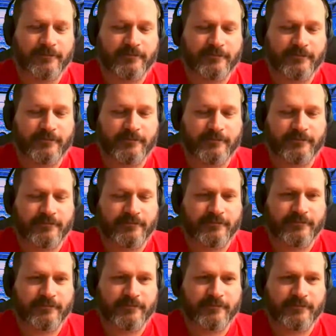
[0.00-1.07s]

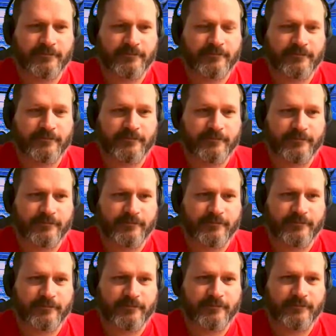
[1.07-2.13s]

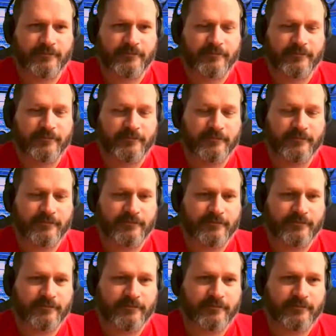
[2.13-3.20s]

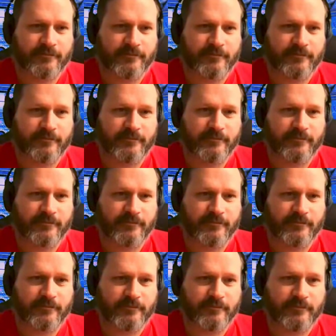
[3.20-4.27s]

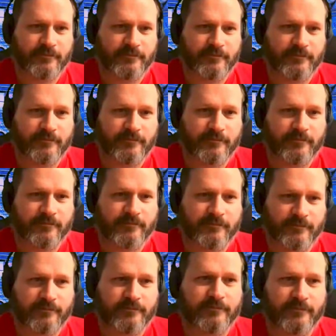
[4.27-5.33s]

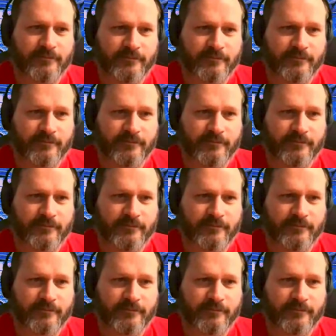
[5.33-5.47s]
The person shown says nothing.